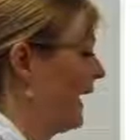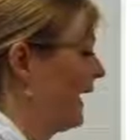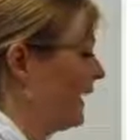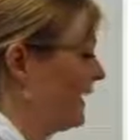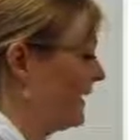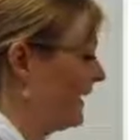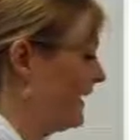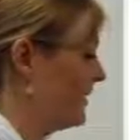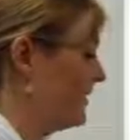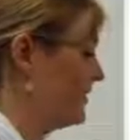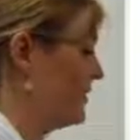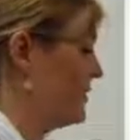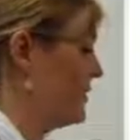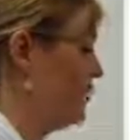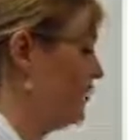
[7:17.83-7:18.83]
and again,
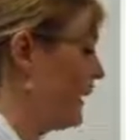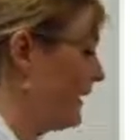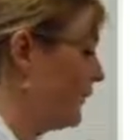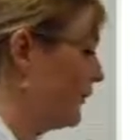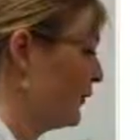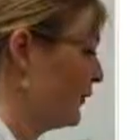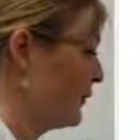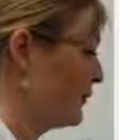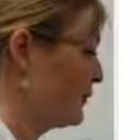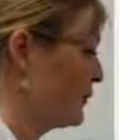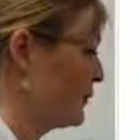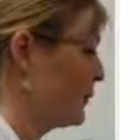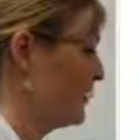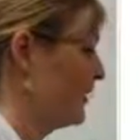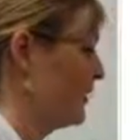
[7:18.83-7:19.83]
this is 2 methyl groups,
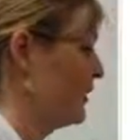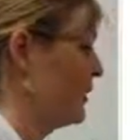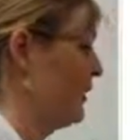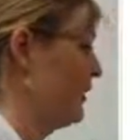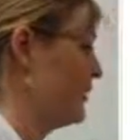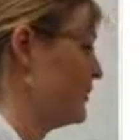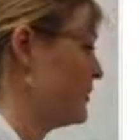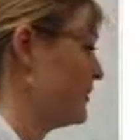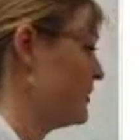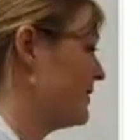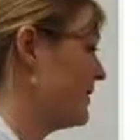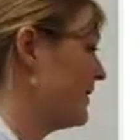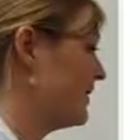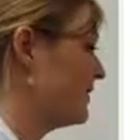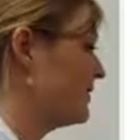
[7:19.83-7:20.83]
so I'm going to integrate them
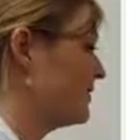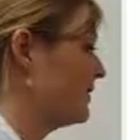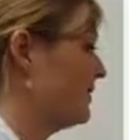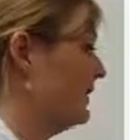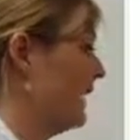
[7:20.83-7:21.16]
to 6.